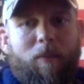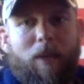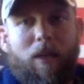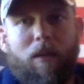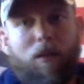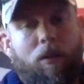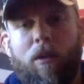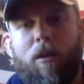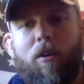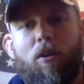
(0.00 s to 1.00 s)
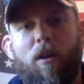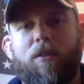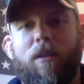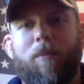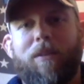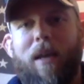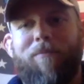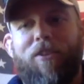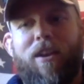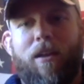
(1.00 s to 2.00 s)
Man, Greg's like my
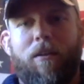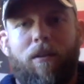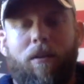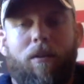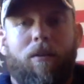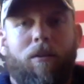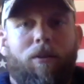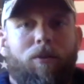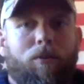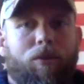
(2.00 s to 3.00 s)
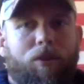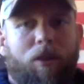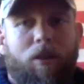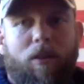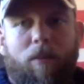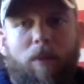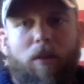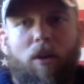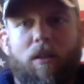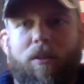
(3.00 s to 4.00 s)
top fan, which is good because I'm
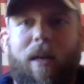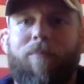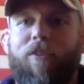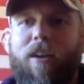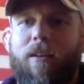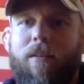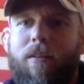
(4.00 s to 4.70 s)
like Greg's top fan.